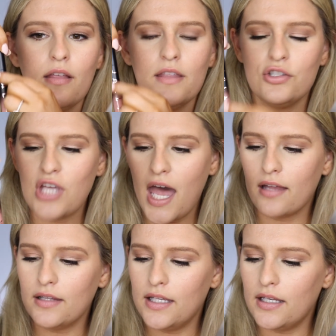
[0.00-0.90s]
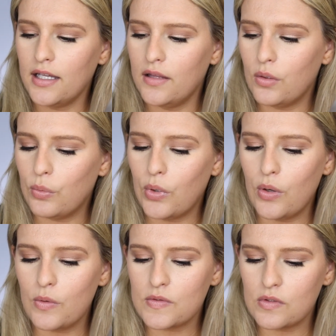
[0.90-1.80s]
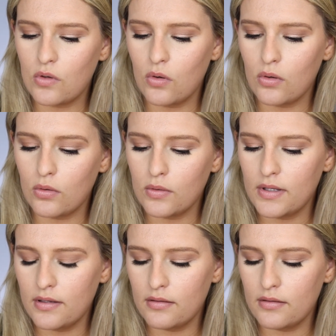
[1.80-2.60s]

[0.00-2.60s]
the Jaclyn in the rose gold,